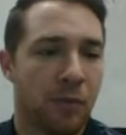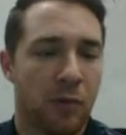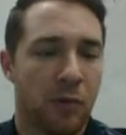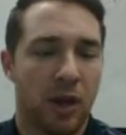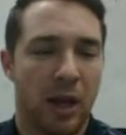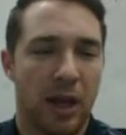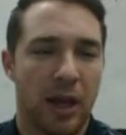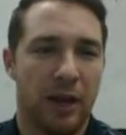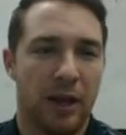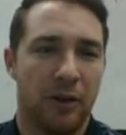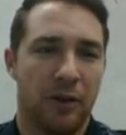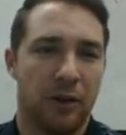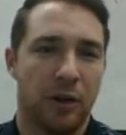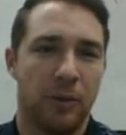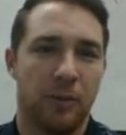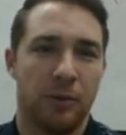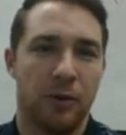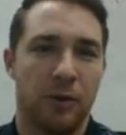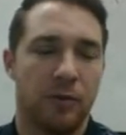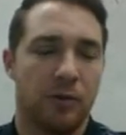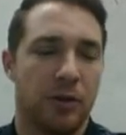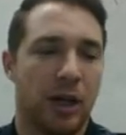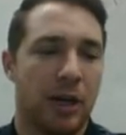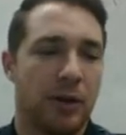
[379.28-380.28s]
in terms
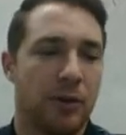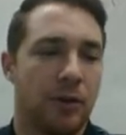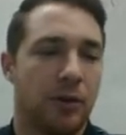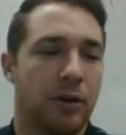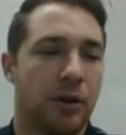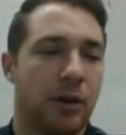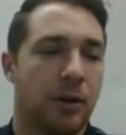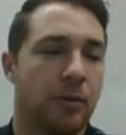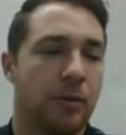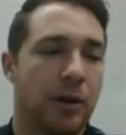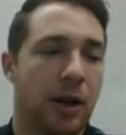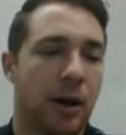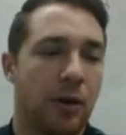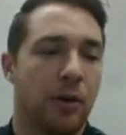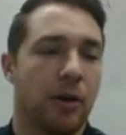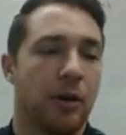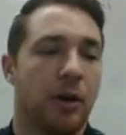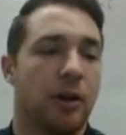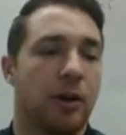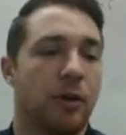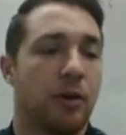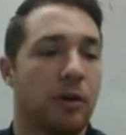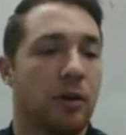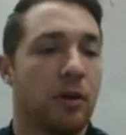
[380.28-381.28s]
of general terms, how
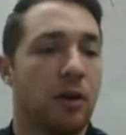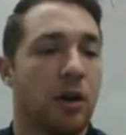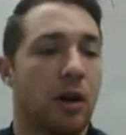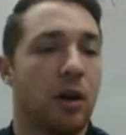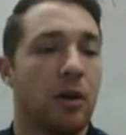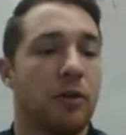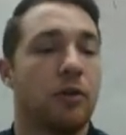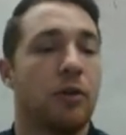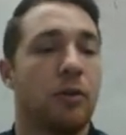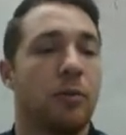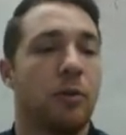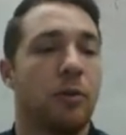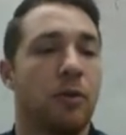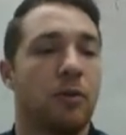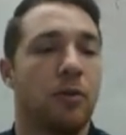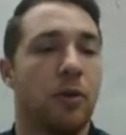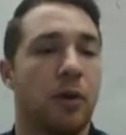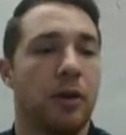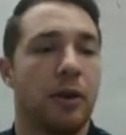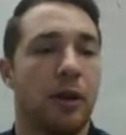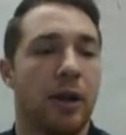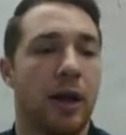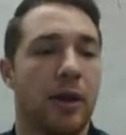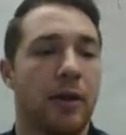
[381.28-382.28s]
we're going to move
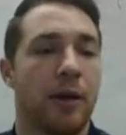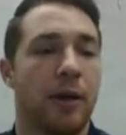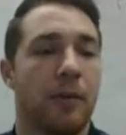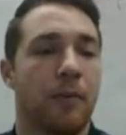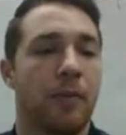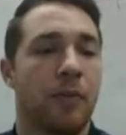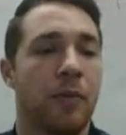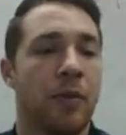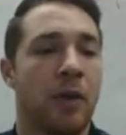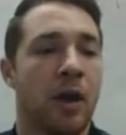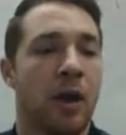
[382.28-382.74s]
one to the other.